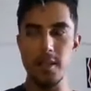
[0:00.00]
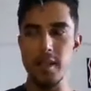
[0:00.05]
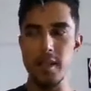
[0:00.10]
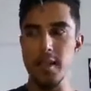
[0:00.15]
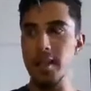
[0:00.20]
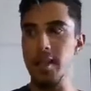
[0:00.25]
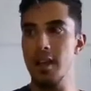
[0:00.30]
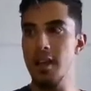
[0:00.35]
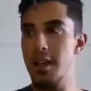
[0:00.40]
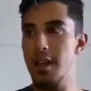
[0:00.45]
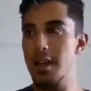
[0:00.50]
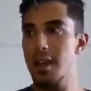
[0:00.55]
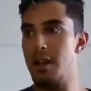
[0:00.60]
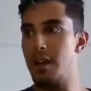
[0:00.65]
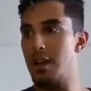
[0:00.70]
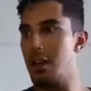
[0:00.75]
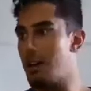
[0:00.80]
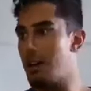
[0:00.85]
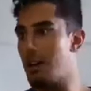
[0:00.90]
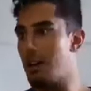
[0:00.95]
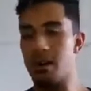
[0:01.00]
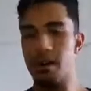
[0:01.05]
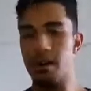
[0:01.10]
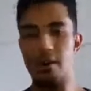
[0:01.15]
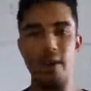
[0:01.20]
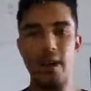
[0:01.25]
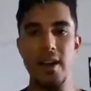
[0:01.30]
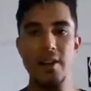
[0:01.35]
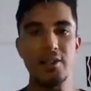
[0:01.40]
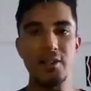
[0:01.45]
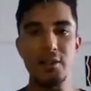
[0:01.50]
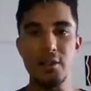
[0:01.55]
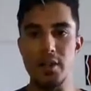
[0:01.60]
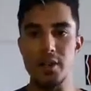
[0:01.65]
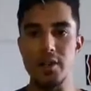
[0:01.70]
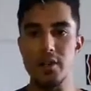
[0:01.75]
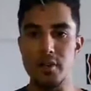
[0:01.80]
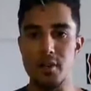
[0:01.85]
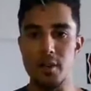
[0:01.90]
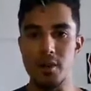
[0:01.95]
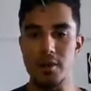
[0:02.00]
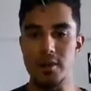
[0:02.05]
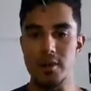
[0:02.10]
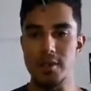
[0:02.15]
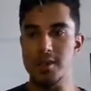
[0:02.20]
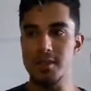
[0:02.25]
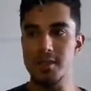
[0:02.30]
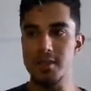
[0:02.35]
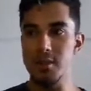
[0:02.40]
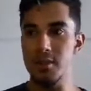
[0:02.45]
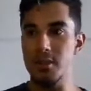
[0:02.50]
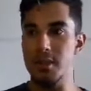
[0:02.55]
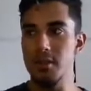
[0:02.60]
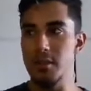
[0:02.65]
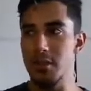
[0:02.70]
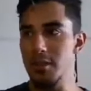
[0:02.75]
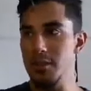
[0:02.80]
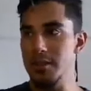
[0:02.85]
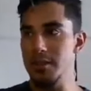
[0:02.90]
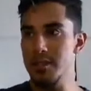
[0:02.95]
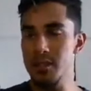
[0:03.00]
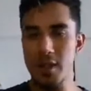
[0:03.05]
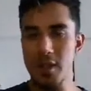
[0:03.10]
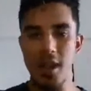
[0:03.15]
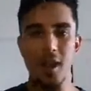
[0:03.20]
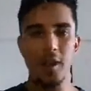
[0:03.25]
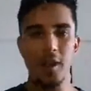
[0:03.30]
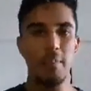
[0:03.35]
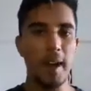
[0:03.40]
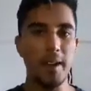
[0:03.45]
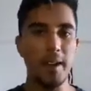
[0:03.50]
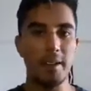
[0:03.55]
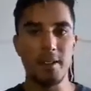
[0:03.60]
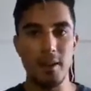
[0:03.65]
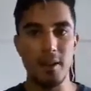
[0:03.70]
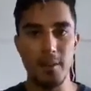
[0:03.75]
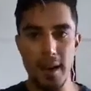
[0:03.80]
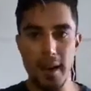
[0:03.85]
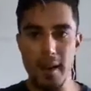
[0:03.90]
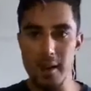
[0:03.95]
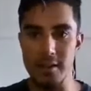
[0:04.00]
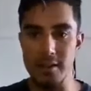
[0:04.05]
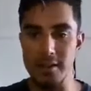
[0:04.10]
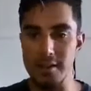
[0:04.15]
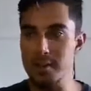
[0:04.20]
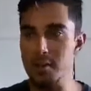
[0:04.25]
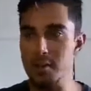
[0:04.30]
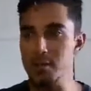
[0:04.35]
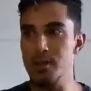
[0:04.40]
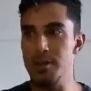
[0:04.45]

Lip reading: So like around 2 years old, 2-year-olds talk back to their parents.